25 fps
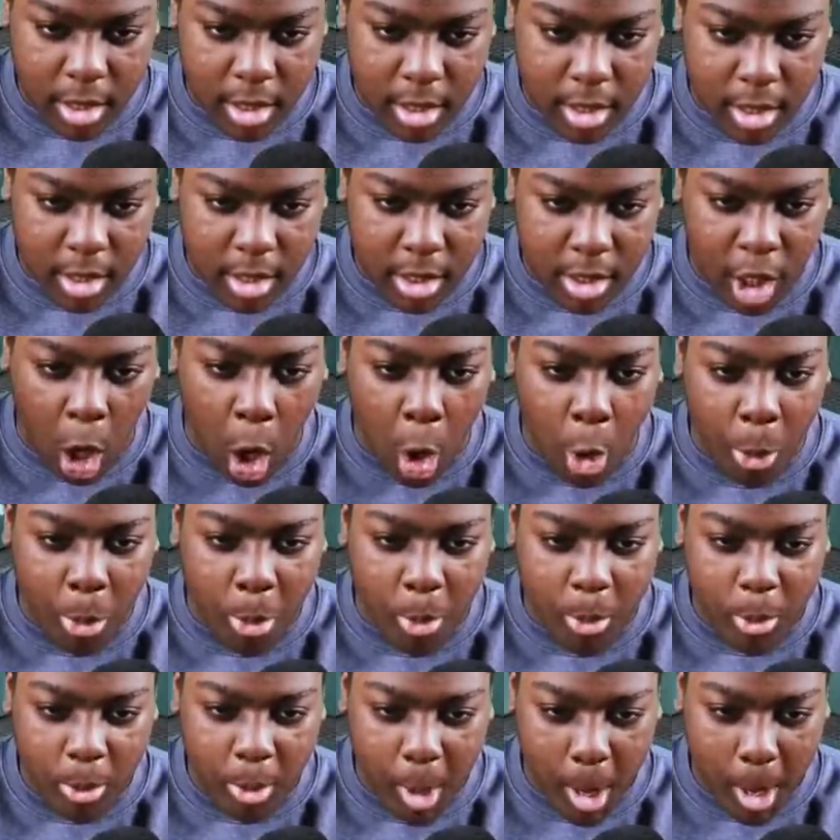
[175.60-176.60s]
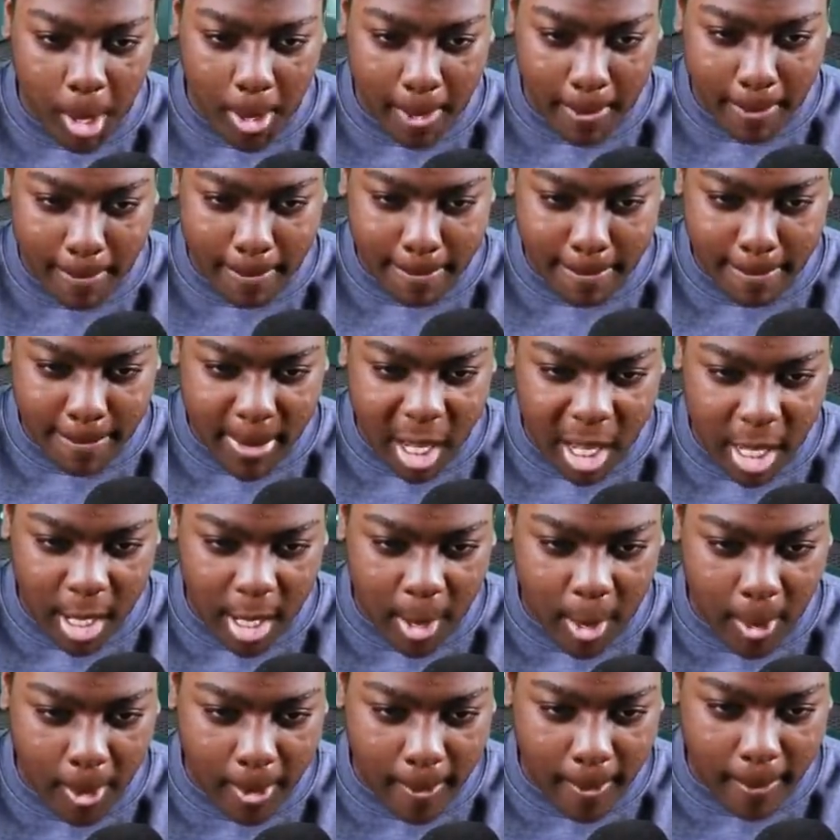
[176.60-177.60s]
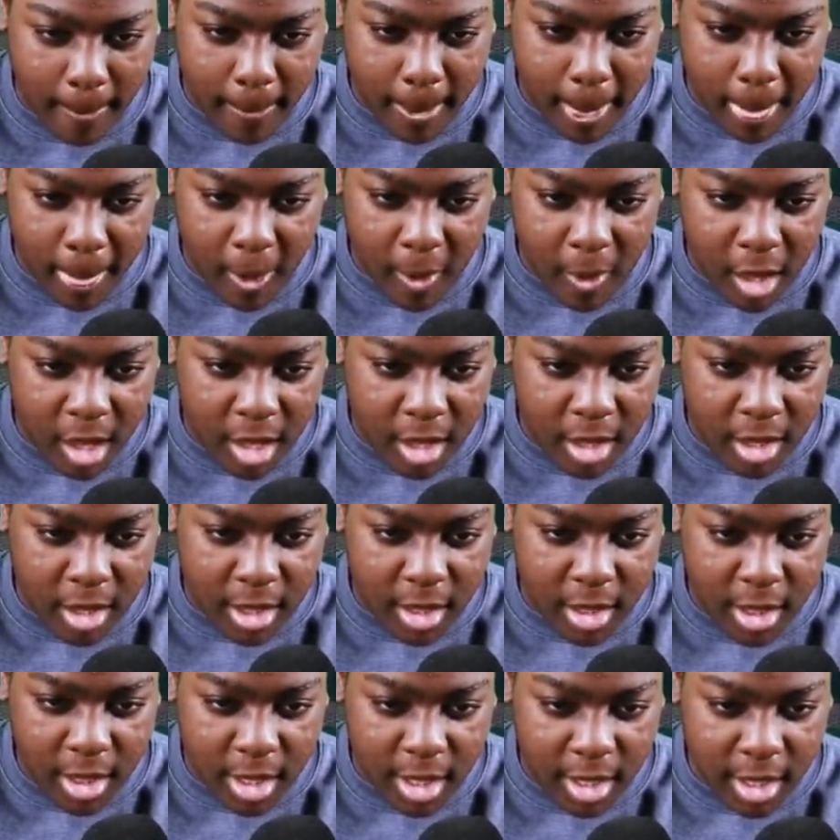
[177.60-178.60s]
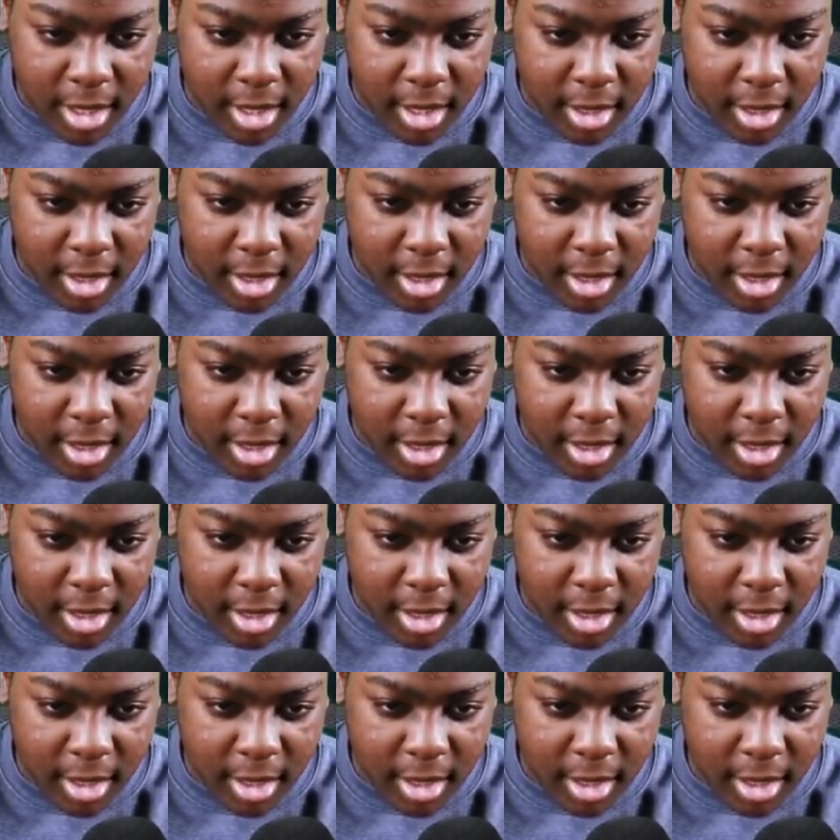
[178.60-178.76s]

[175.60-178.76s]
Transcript: Nope. Black egg, black egg, black egg, black